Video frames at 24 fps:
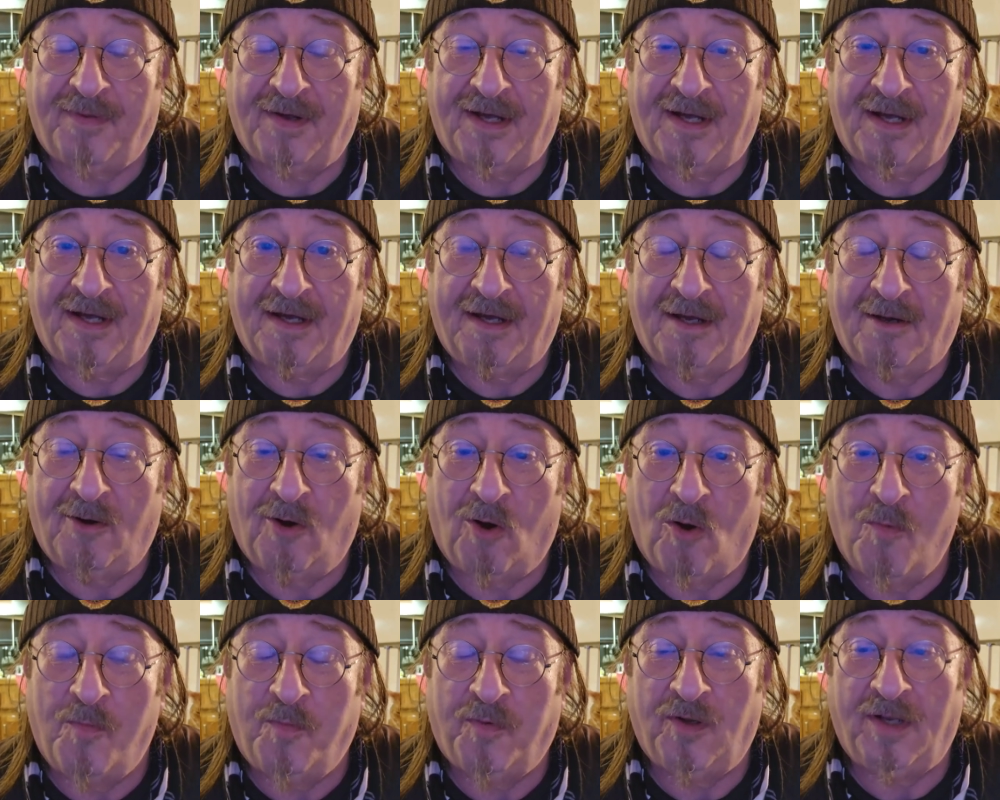
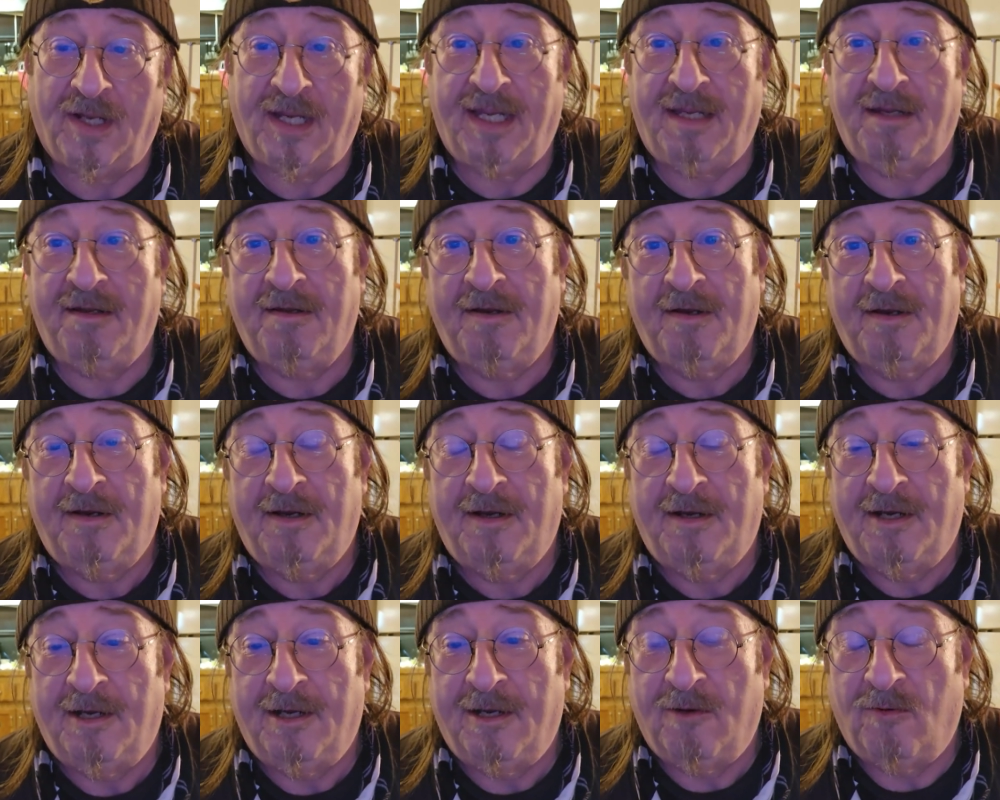Hopefully,
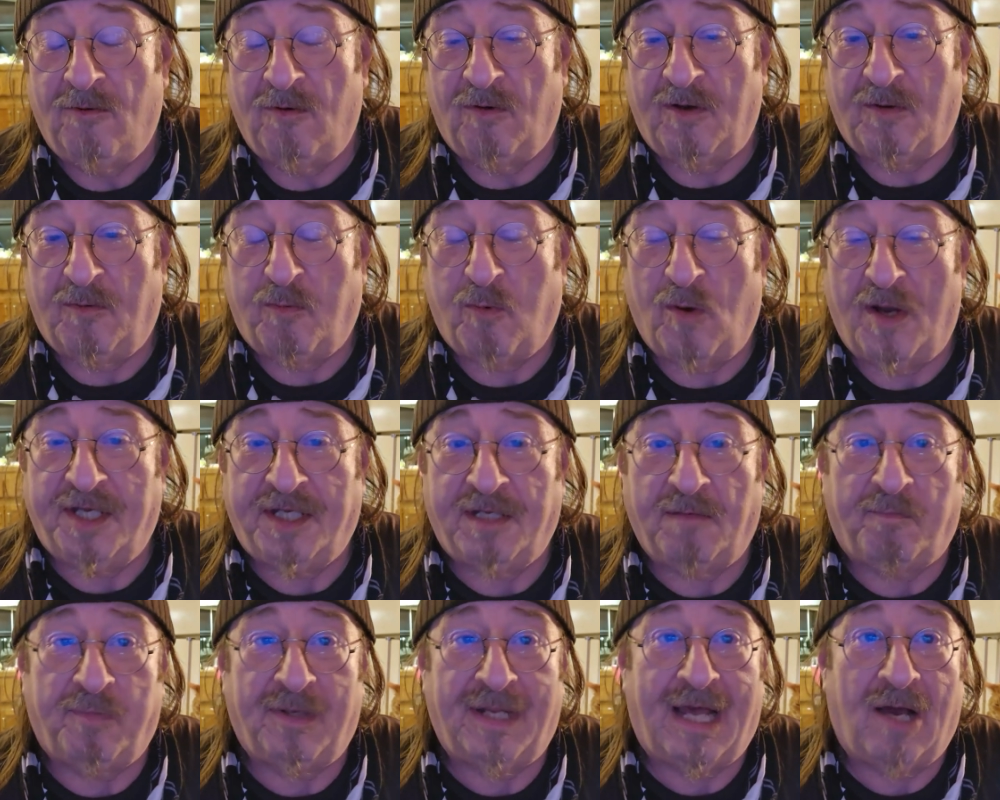with what
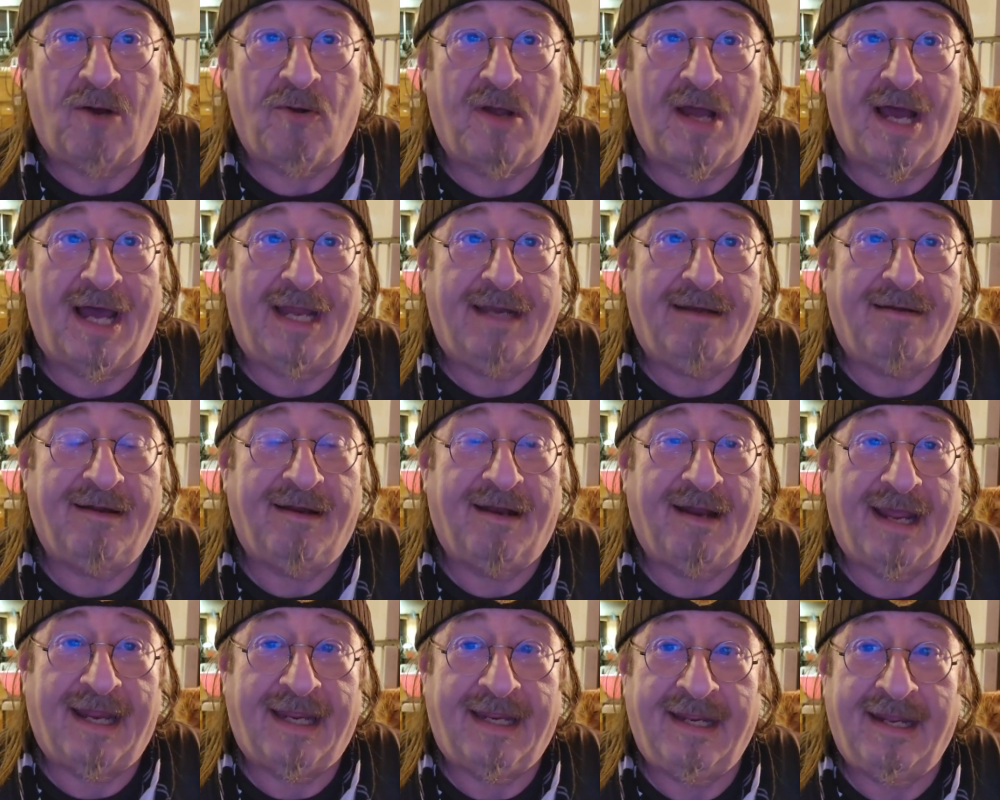the plow guy did,
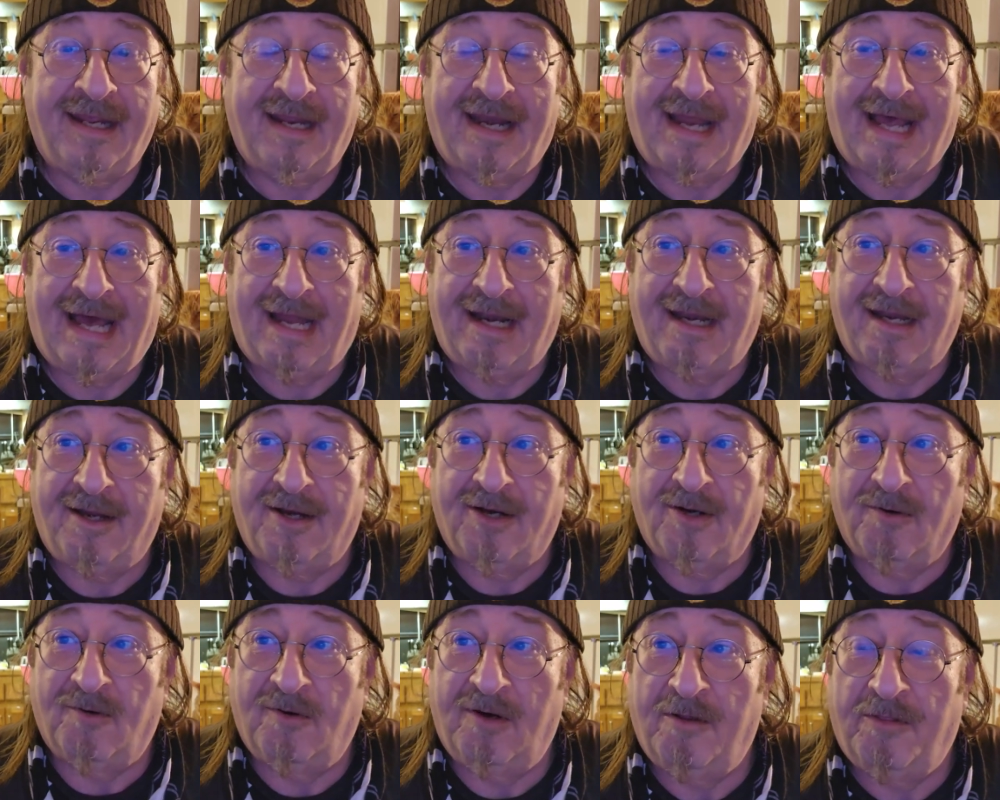I can get out of
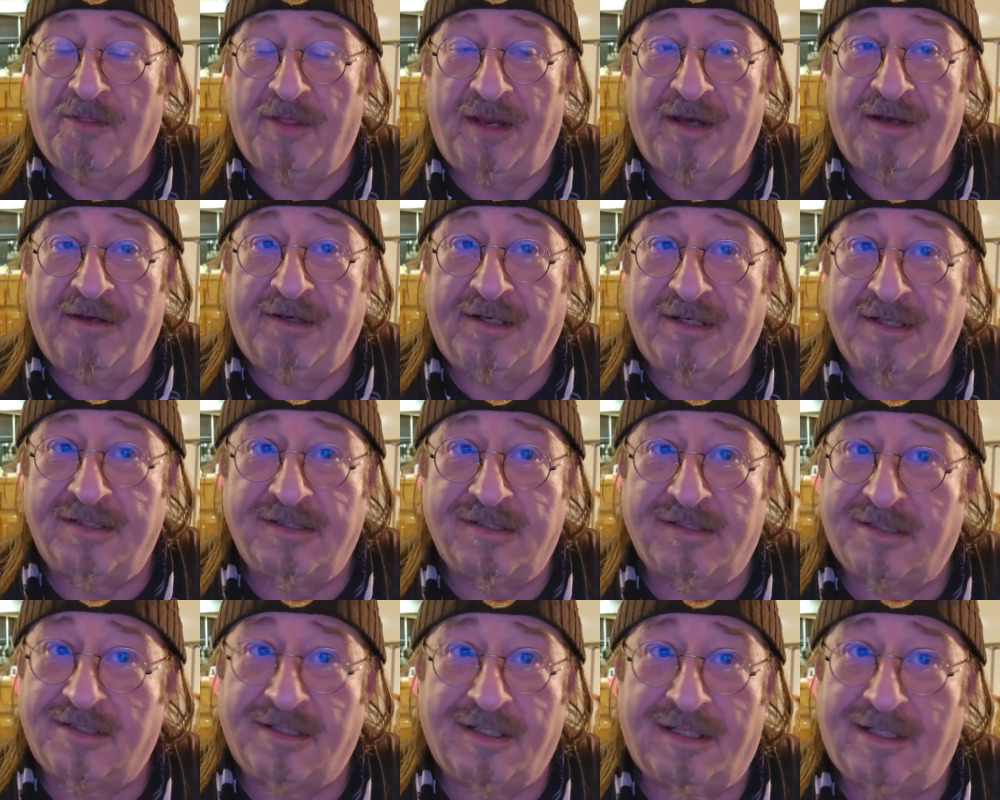here with it,
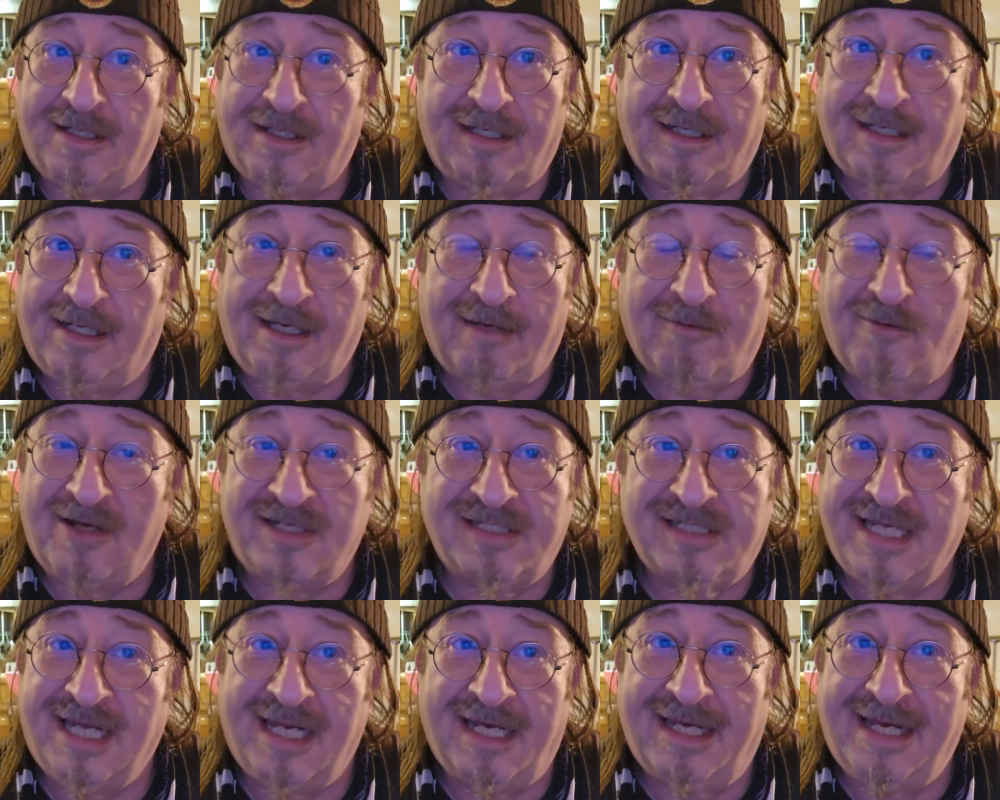because I
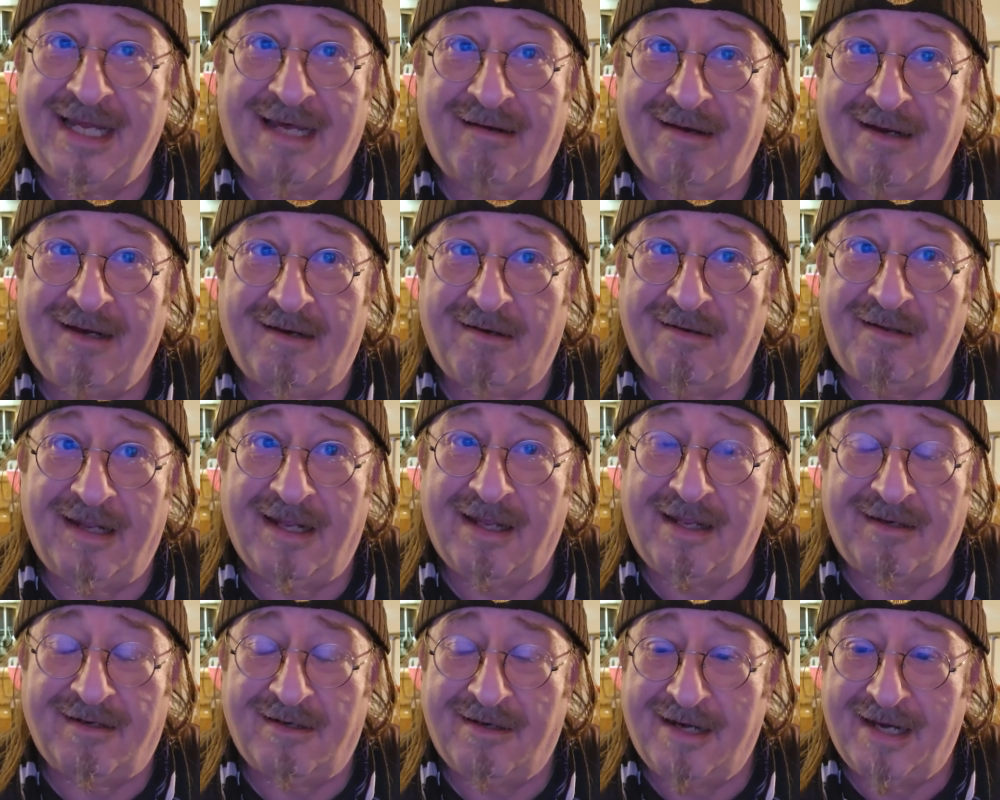wasn't getting out of here the
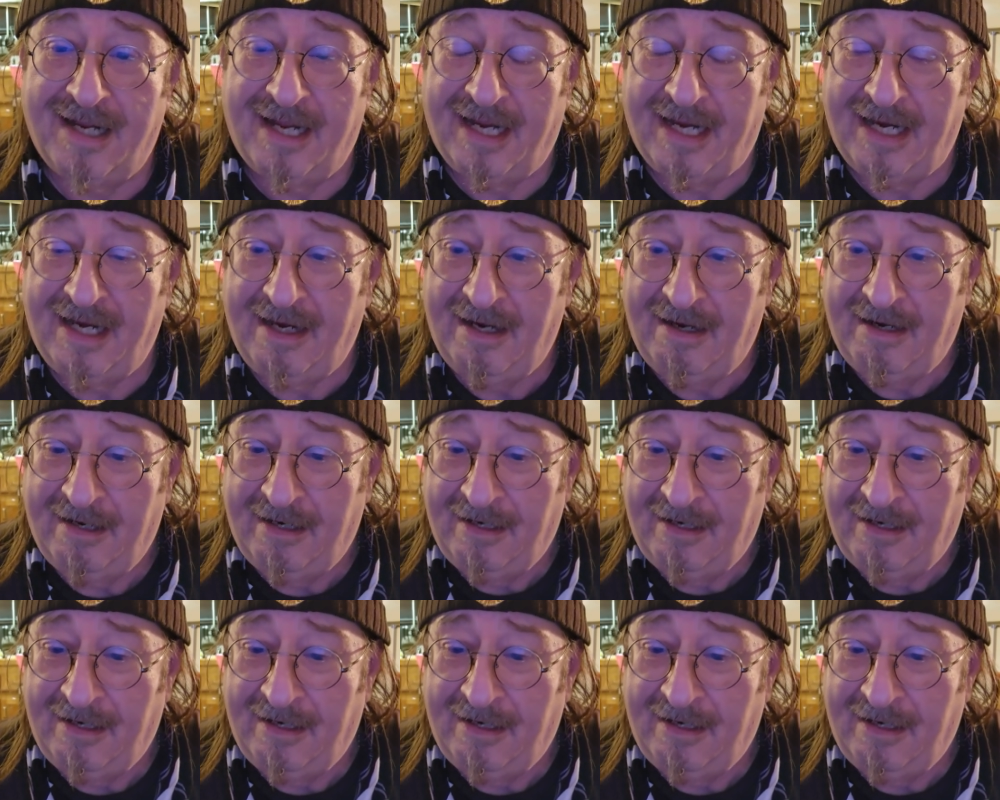other day.